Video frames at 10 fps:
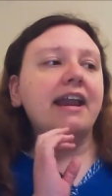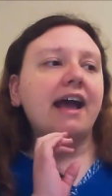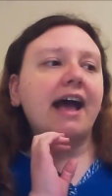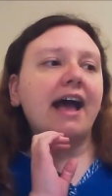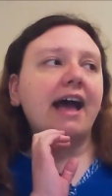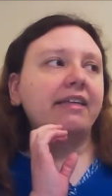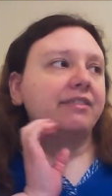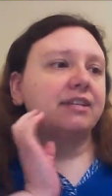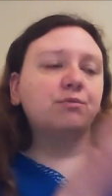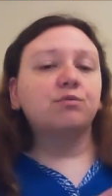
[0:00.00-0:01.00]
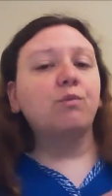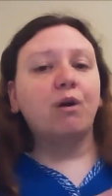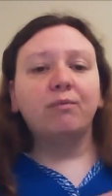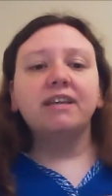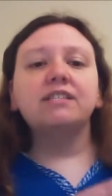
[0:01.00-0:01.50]
And this was
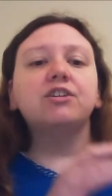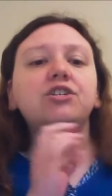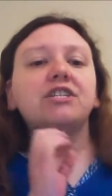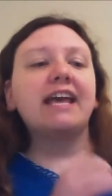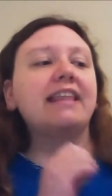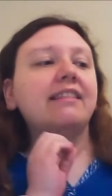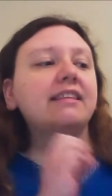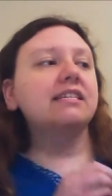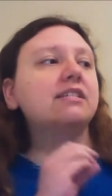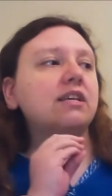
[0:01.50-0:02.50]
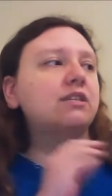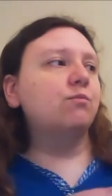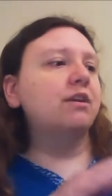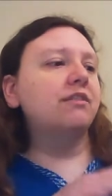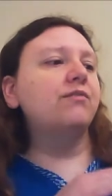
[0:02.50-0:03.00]
well researched. And this
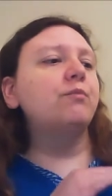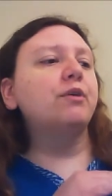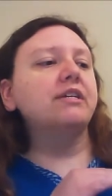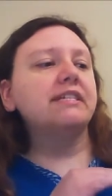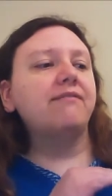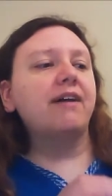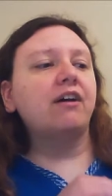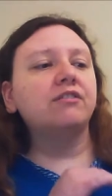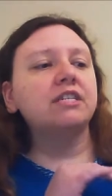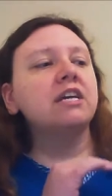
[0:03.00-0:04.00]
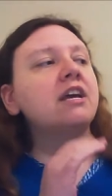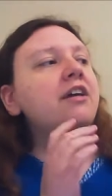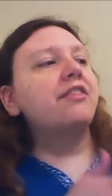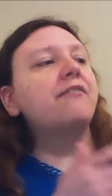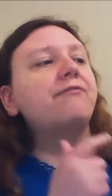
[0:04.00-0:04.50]
is one of the few books I found
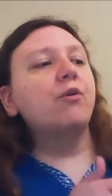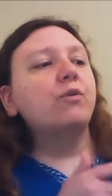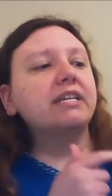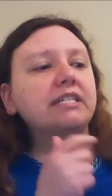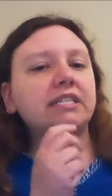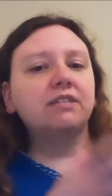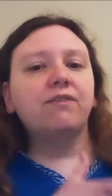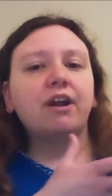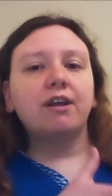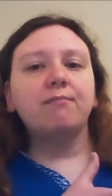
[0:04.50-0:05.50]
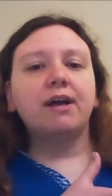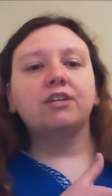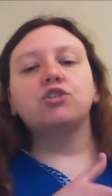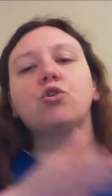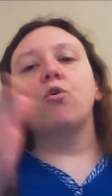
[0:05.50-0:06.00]
that focuses very
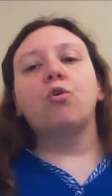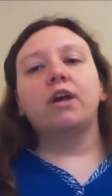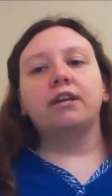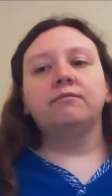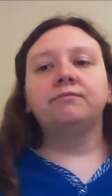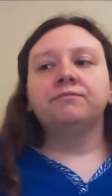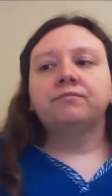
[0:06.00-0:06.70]
much on